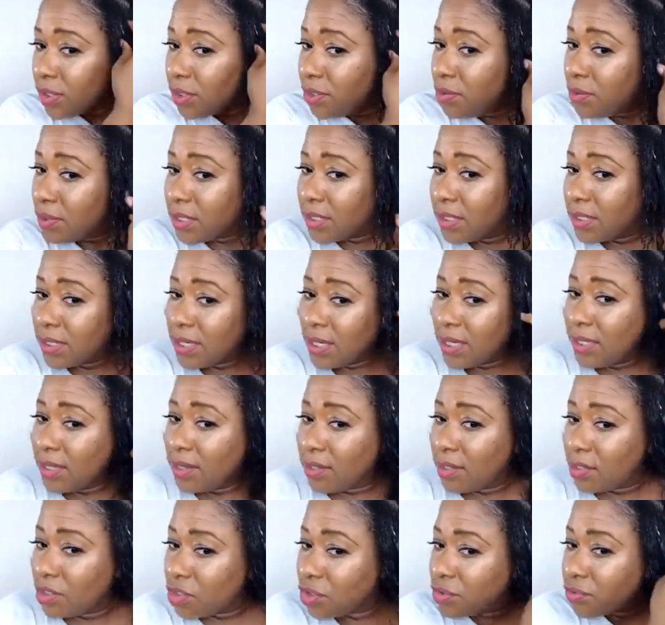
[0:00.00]
And you can see
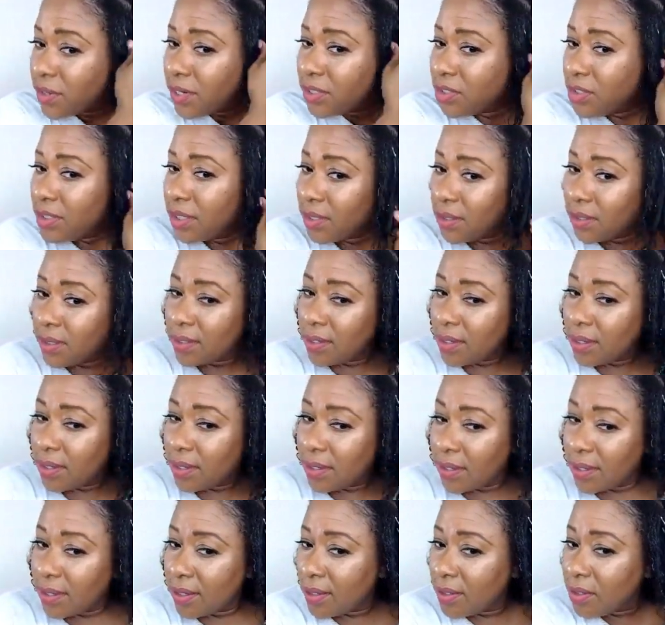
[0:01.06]
the stretching.
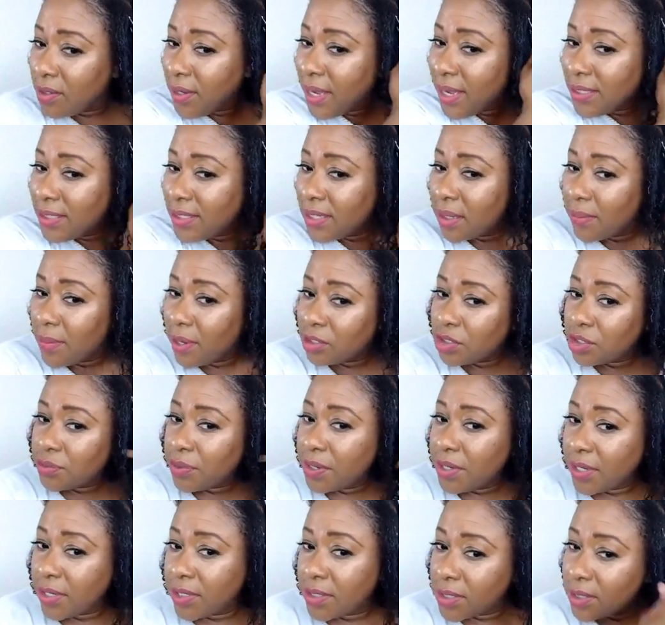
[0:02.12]
You guys think about
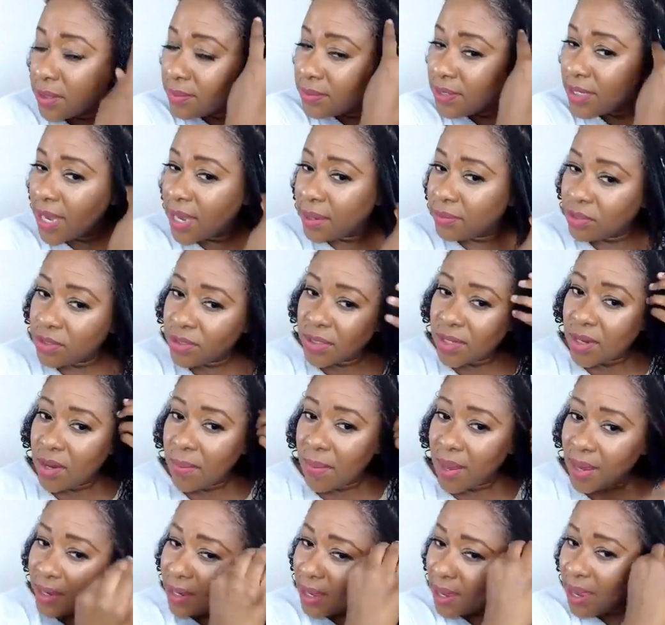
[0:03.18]
shrinkage sometimes. You say, oh
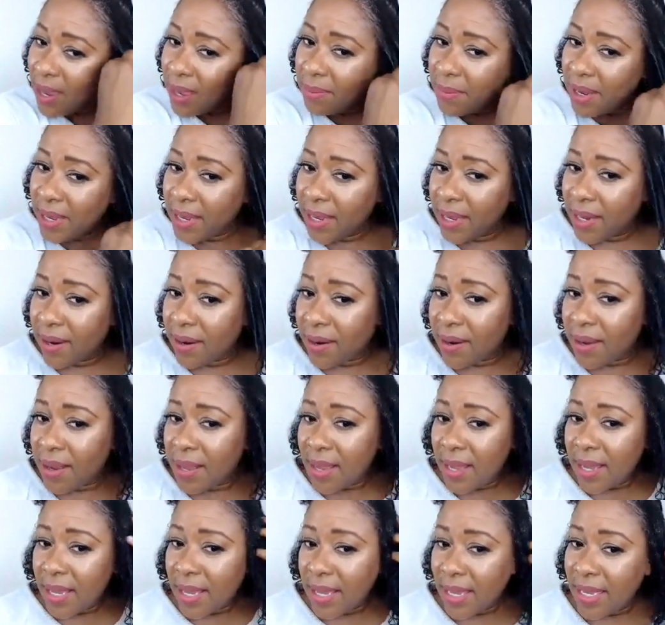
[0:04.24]
my God, my hair,
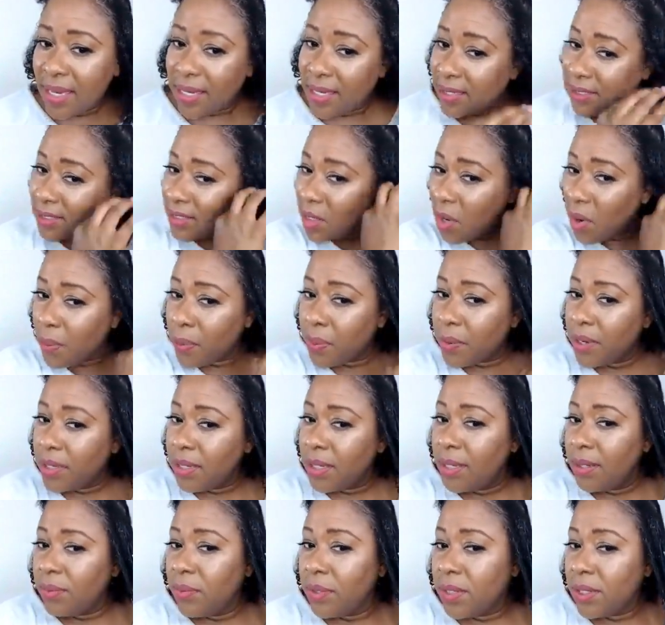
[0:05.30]
it looks so
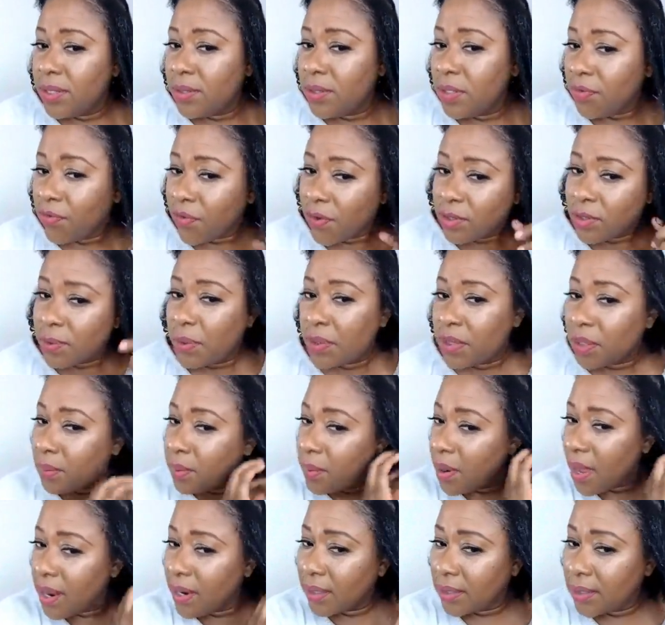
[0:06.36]
pretty when you first put the
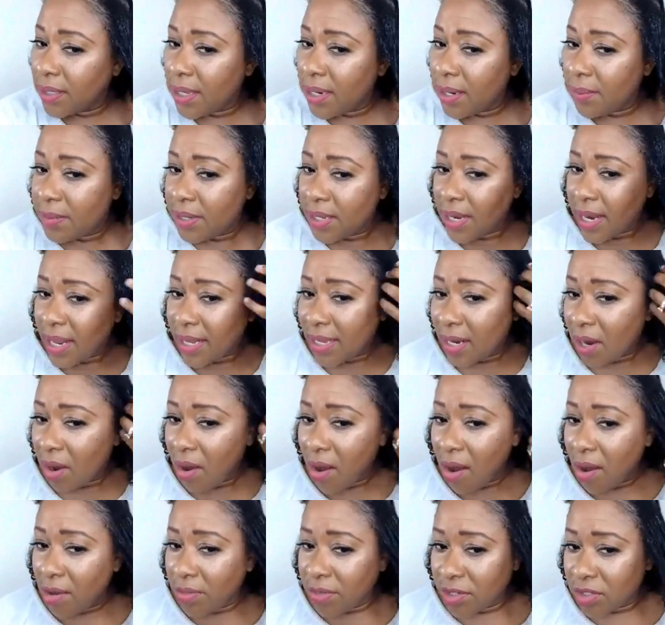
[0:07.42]
product in and then I get
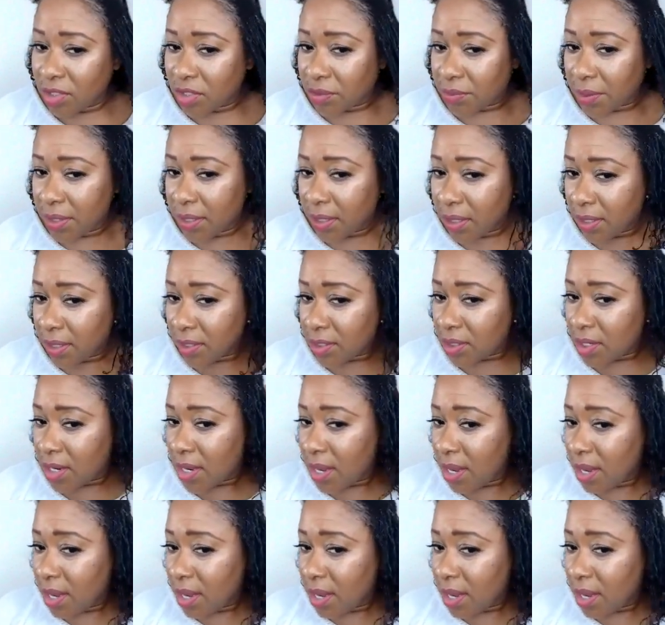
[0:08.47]
all this shrinkage.